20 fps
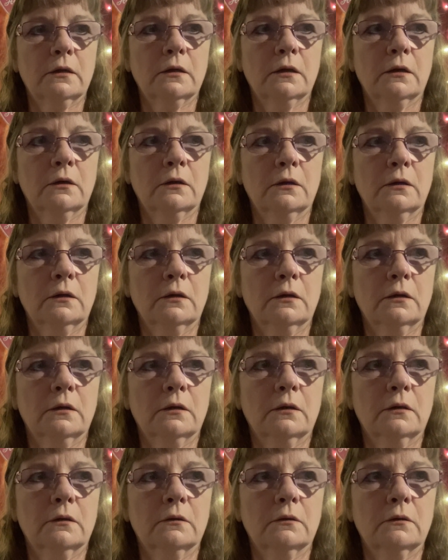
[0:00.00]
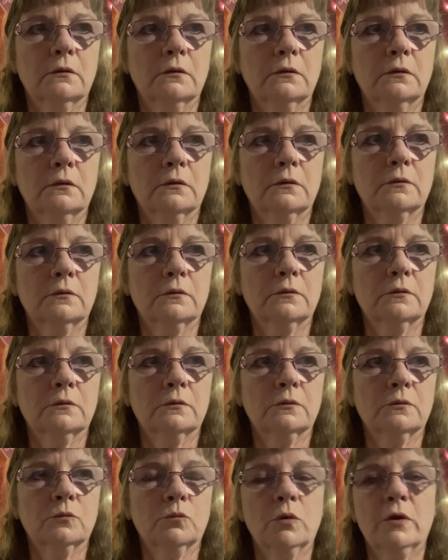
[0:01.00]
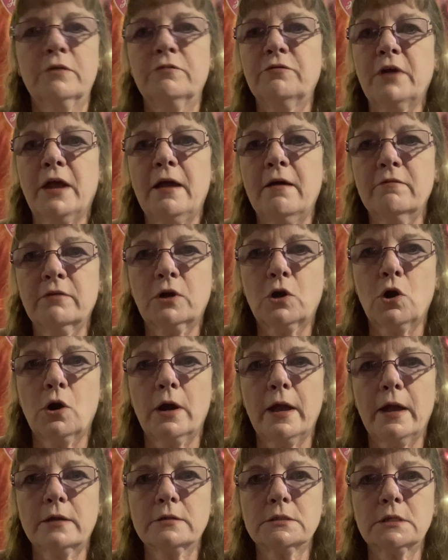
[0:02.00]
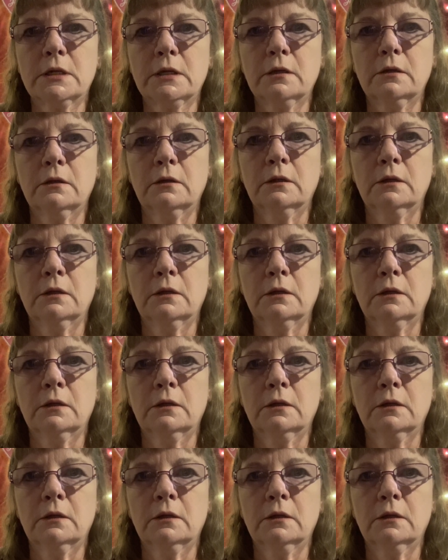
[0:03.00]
what if I have a car accident?